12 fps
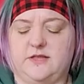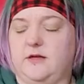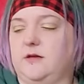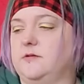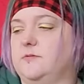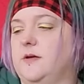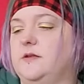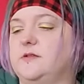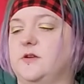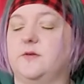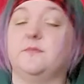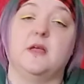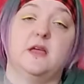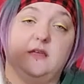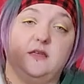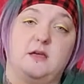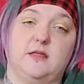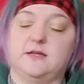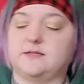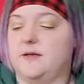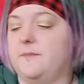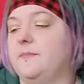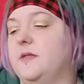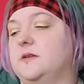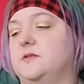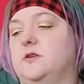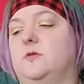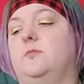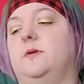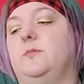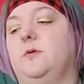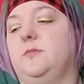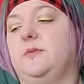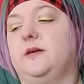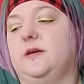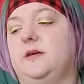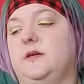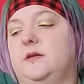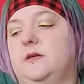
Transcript: I think as well. So yeah, that's them. So we won't be